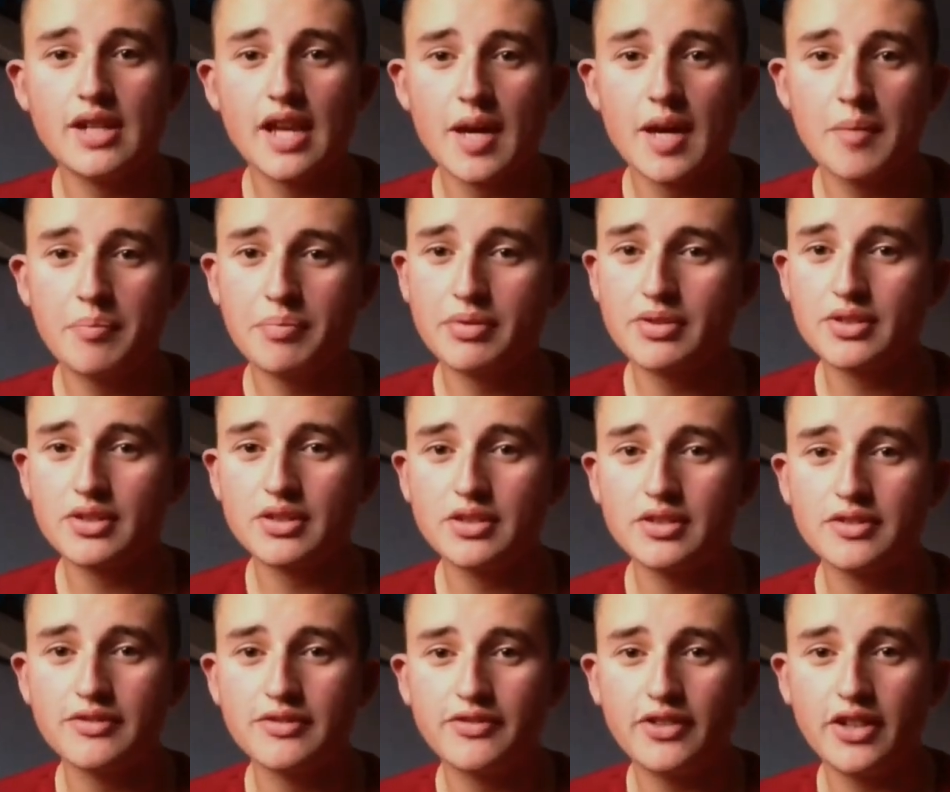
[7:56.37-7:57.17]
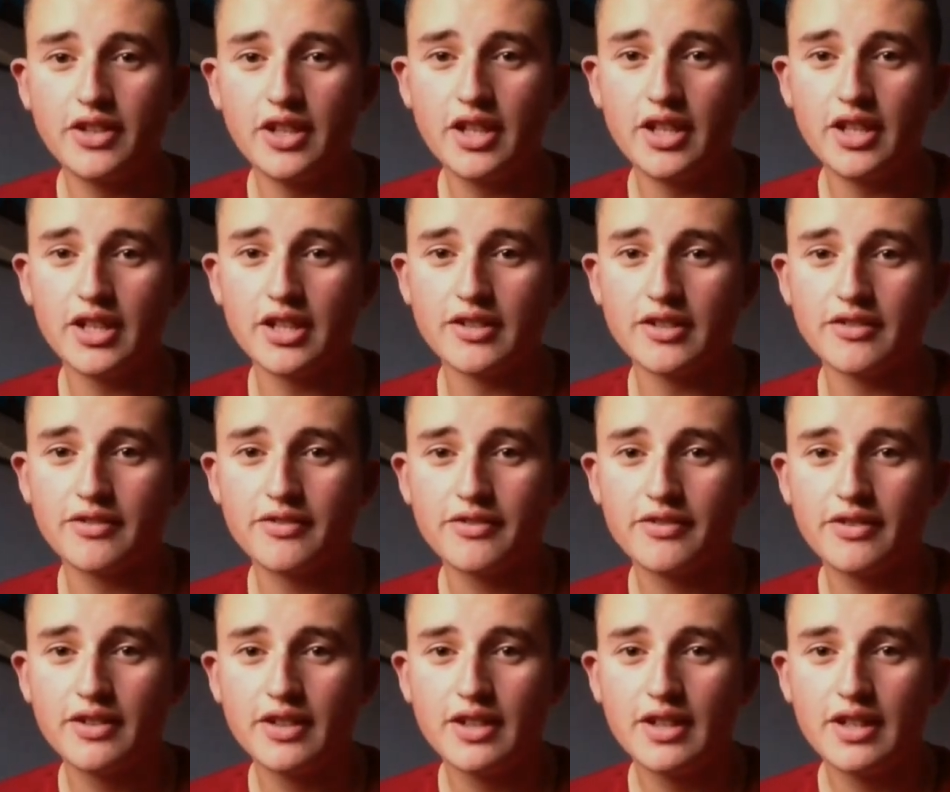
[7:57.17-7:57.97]
episode 5,
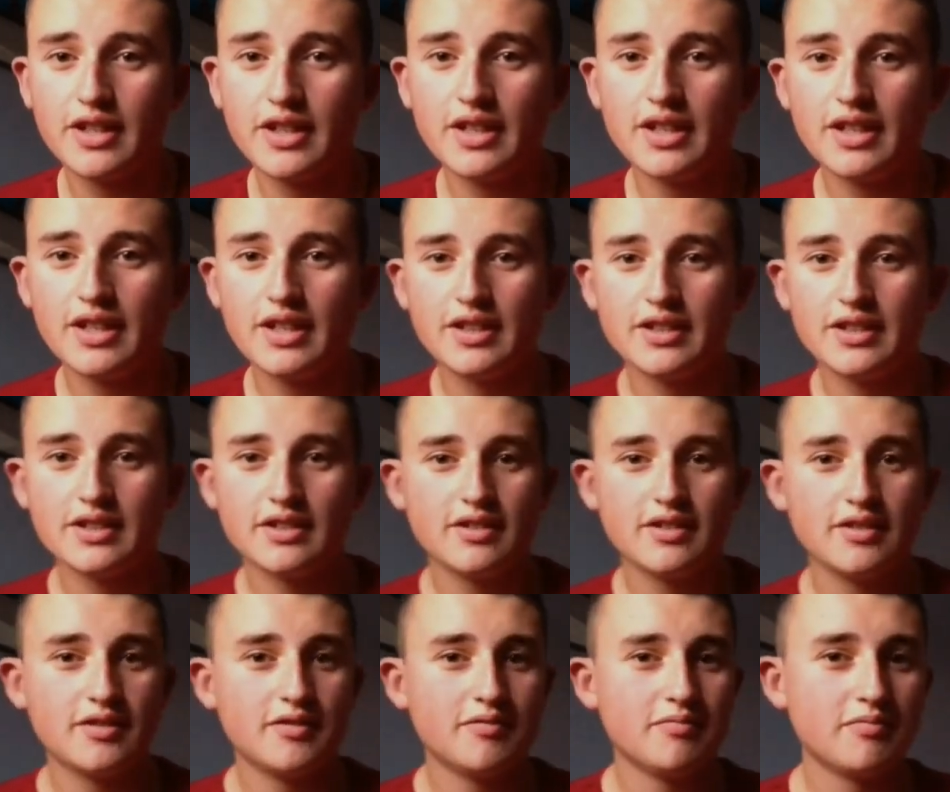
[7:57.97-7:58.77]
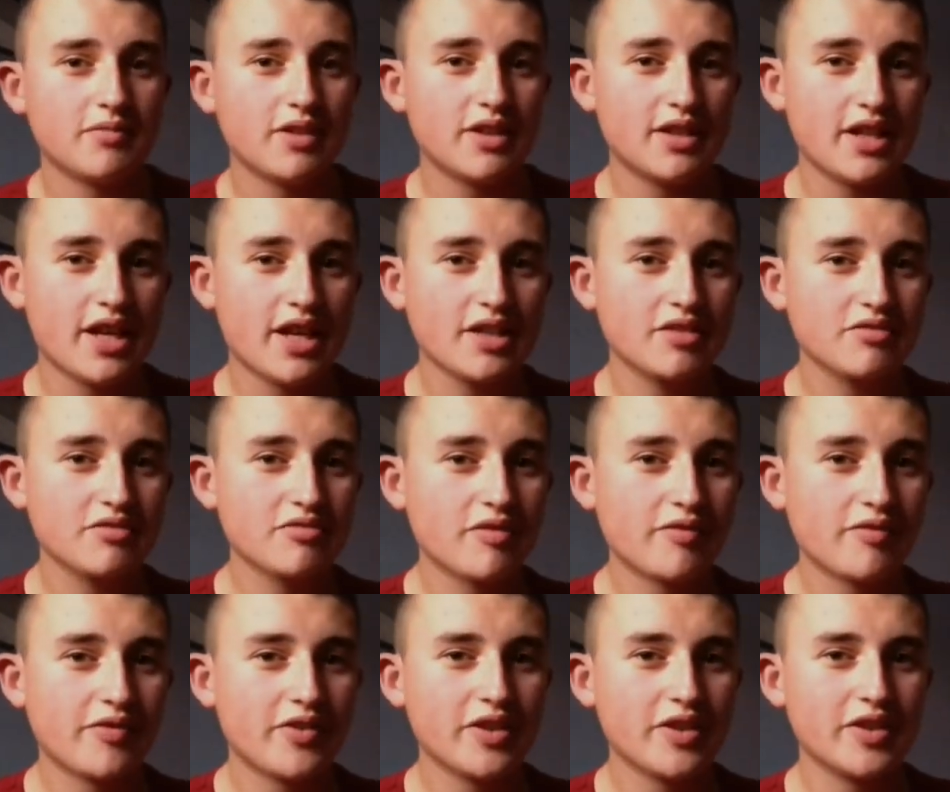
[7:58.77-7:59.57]
my next
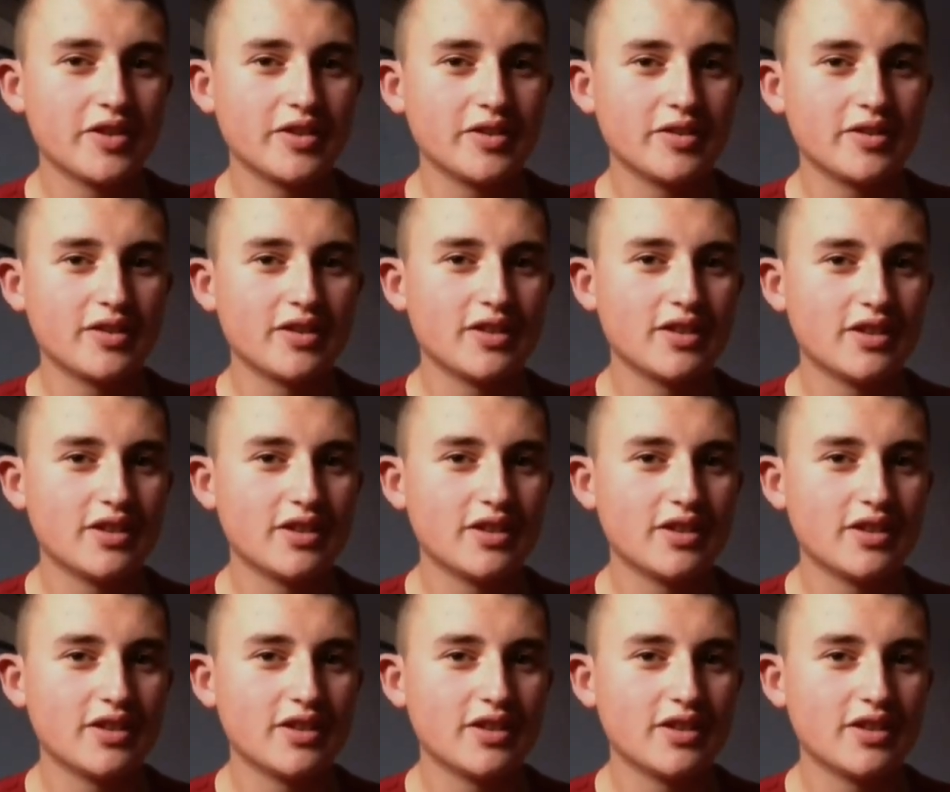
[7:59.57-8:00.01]
review.